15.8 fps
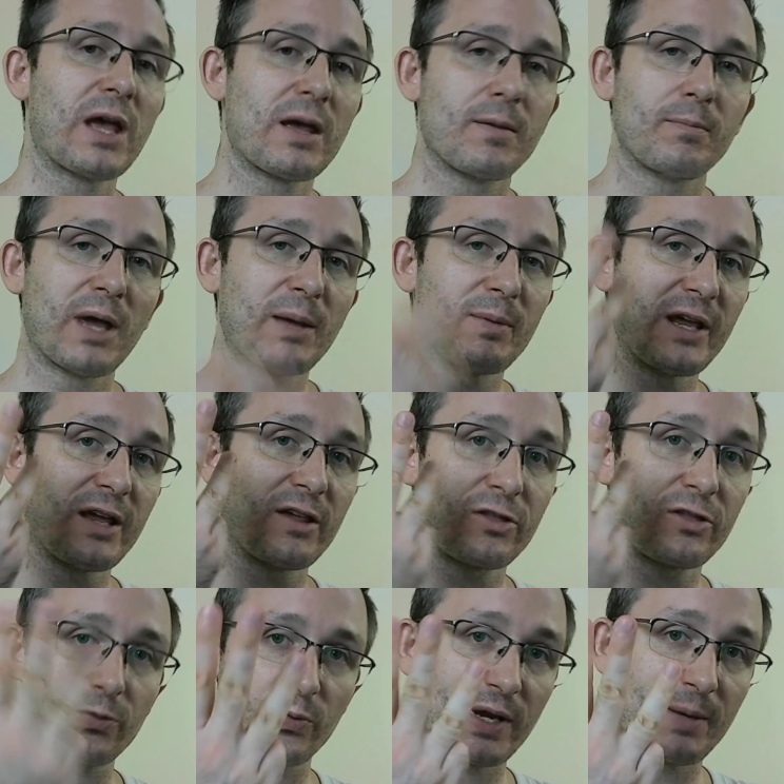maybe
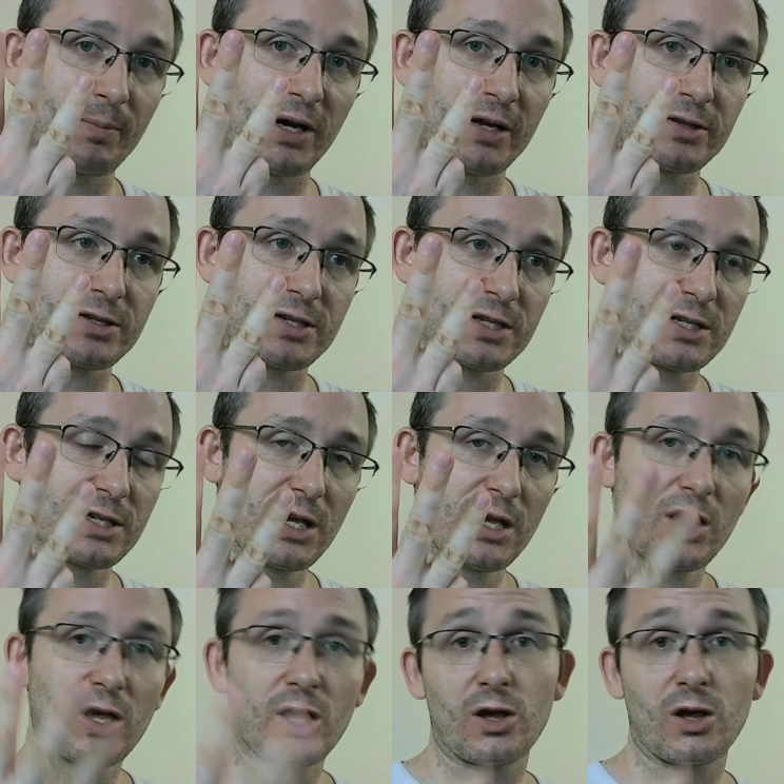3 months,
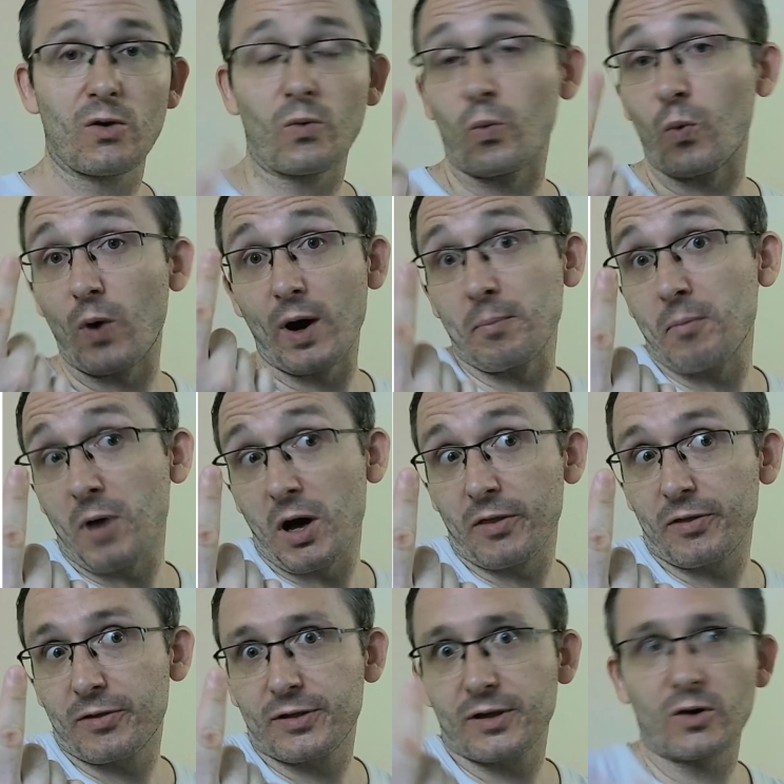1
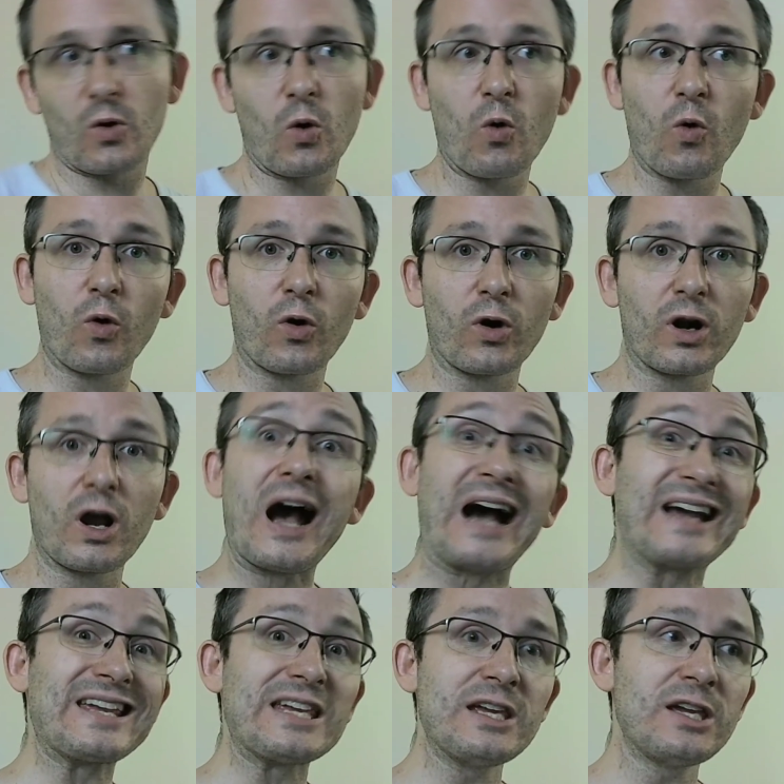month, or a
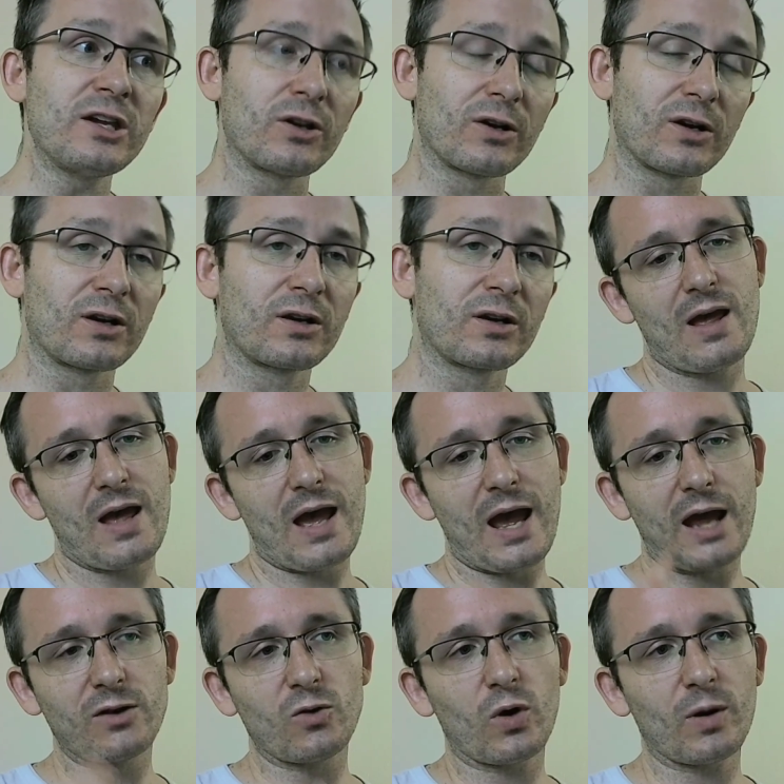year.
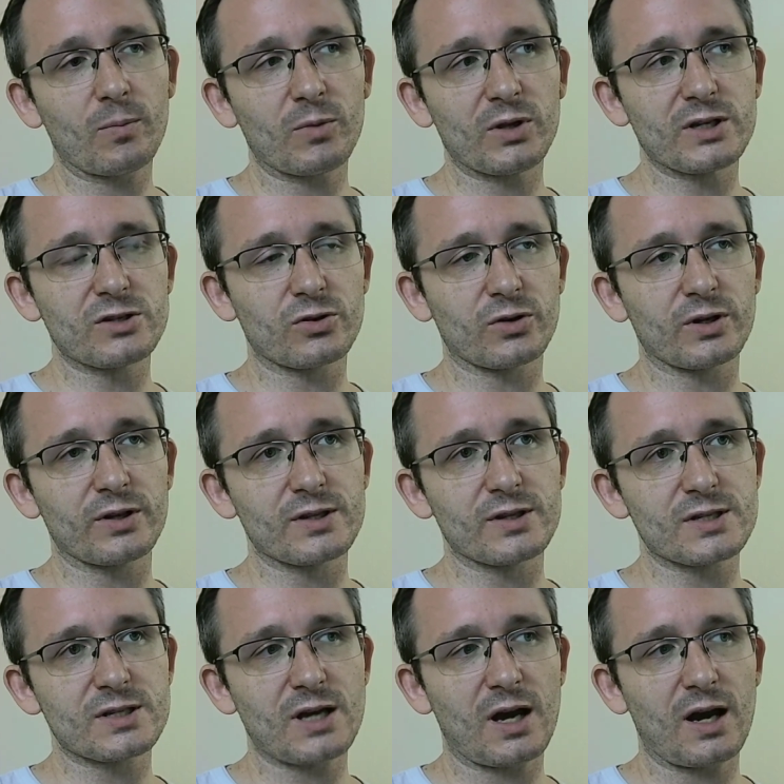And normally during
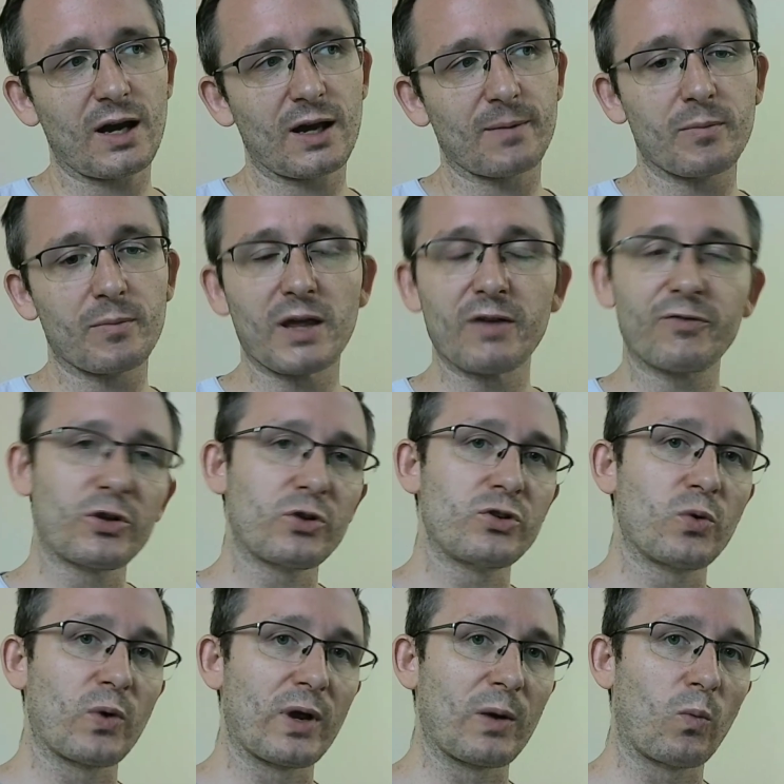this time, if you're
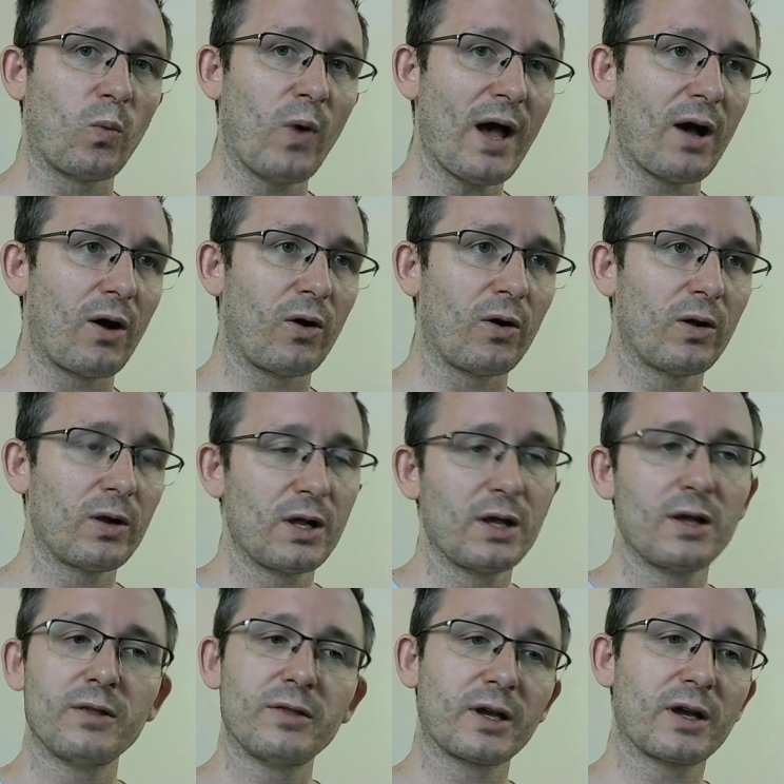doing well,
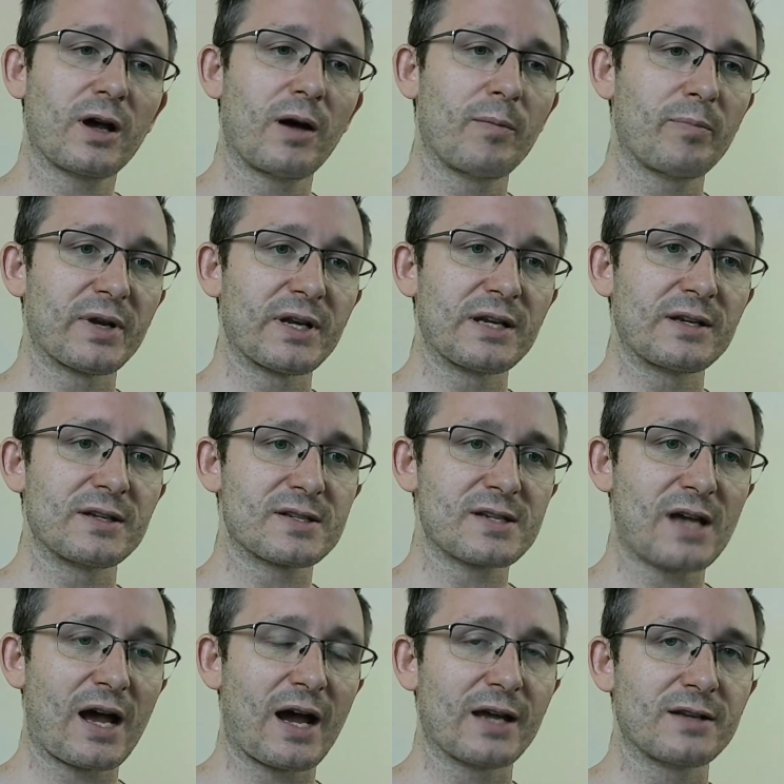the company
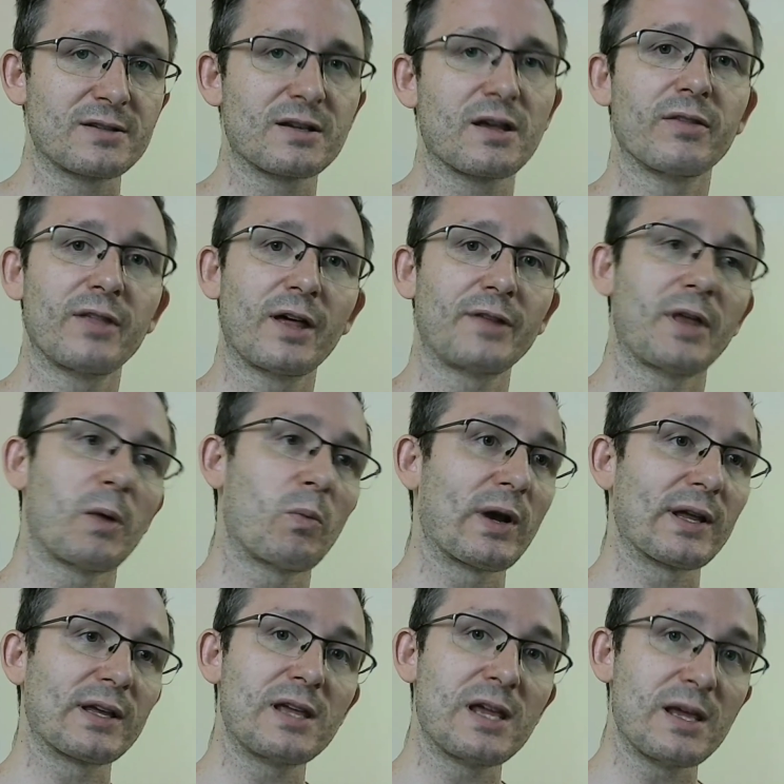decides that they want
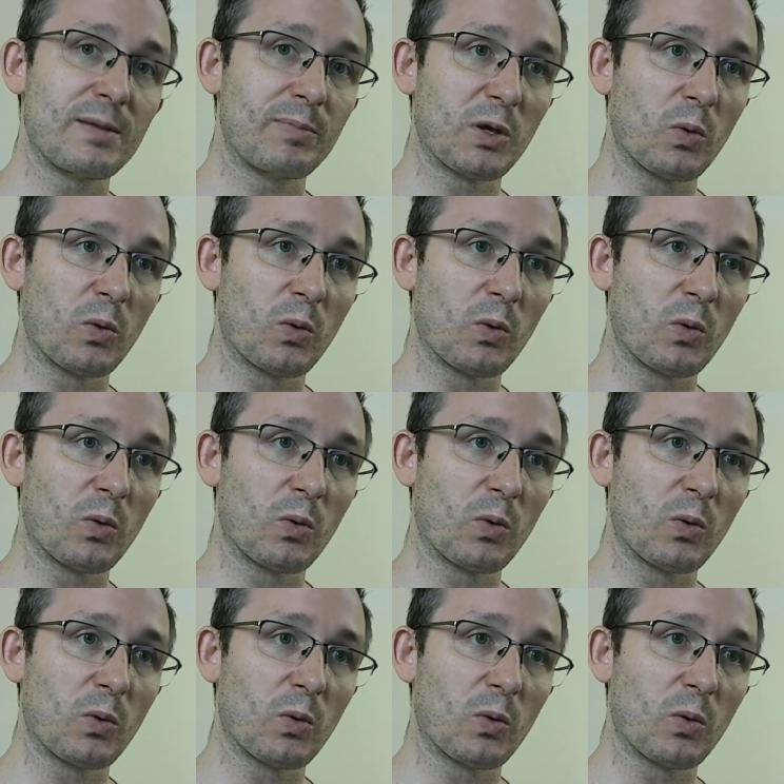to keep you